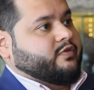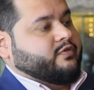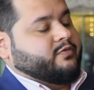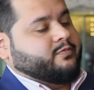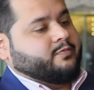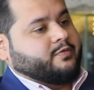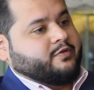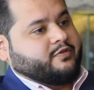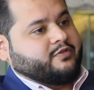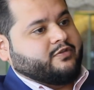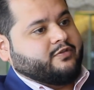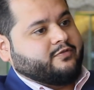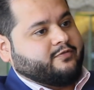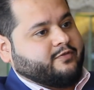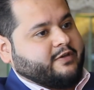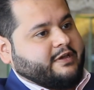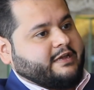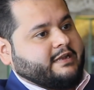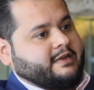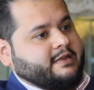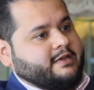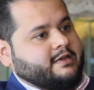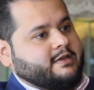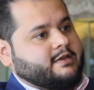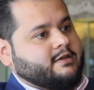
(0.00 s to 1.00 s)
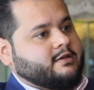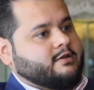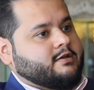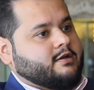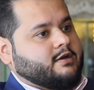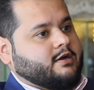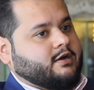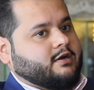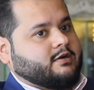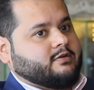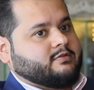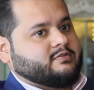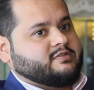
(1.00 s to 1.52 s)
Specifically,
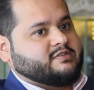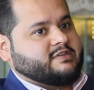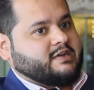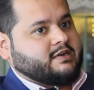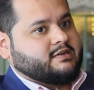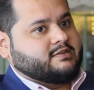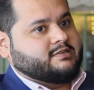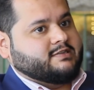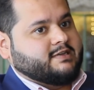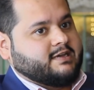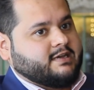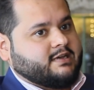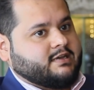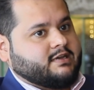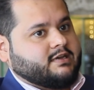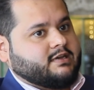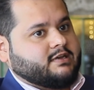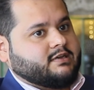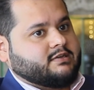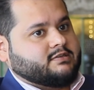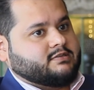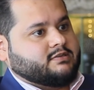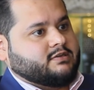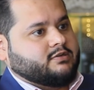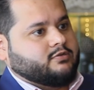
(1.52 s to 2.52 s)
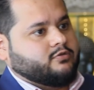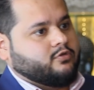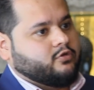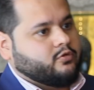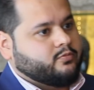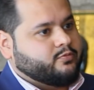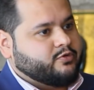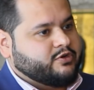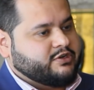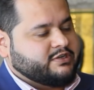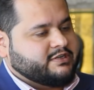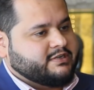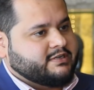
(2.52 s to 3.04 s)
Sehteq is
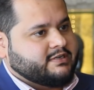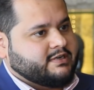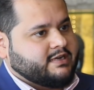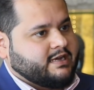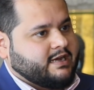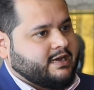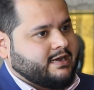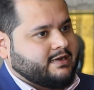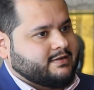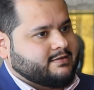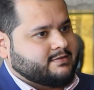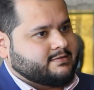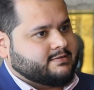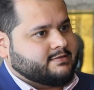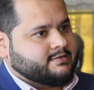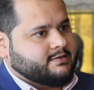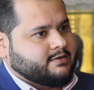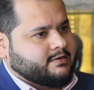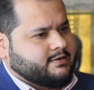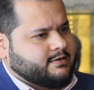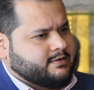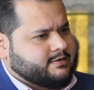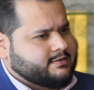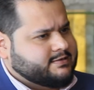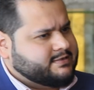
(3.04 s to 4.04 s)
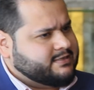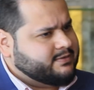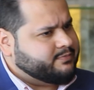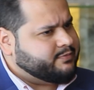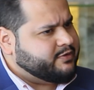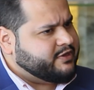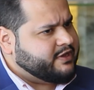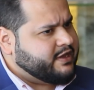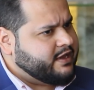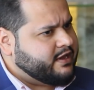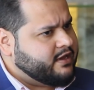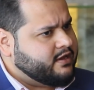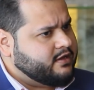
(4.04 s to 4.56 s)
incorporated as a
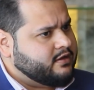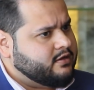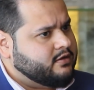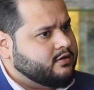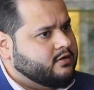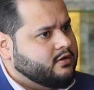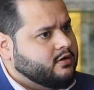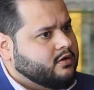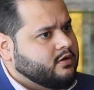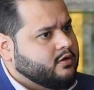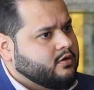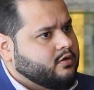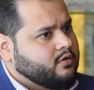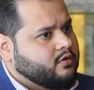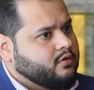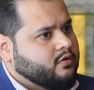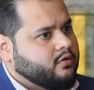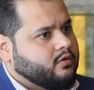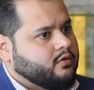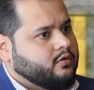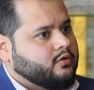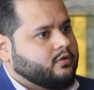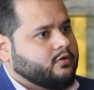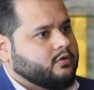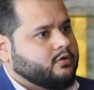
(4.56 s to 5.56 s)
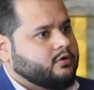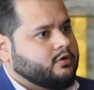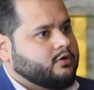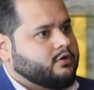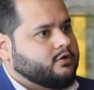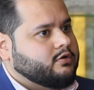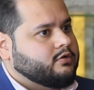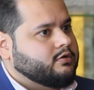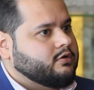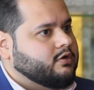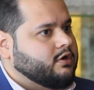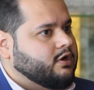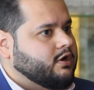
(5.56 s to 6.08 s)
TPA
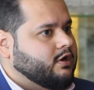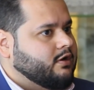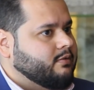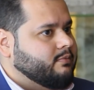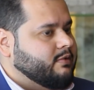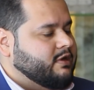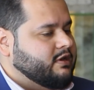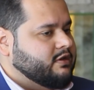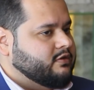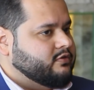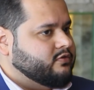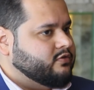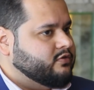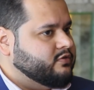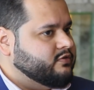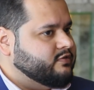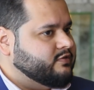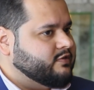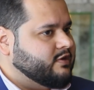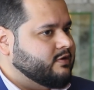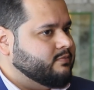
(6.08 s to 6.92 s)
or an insurance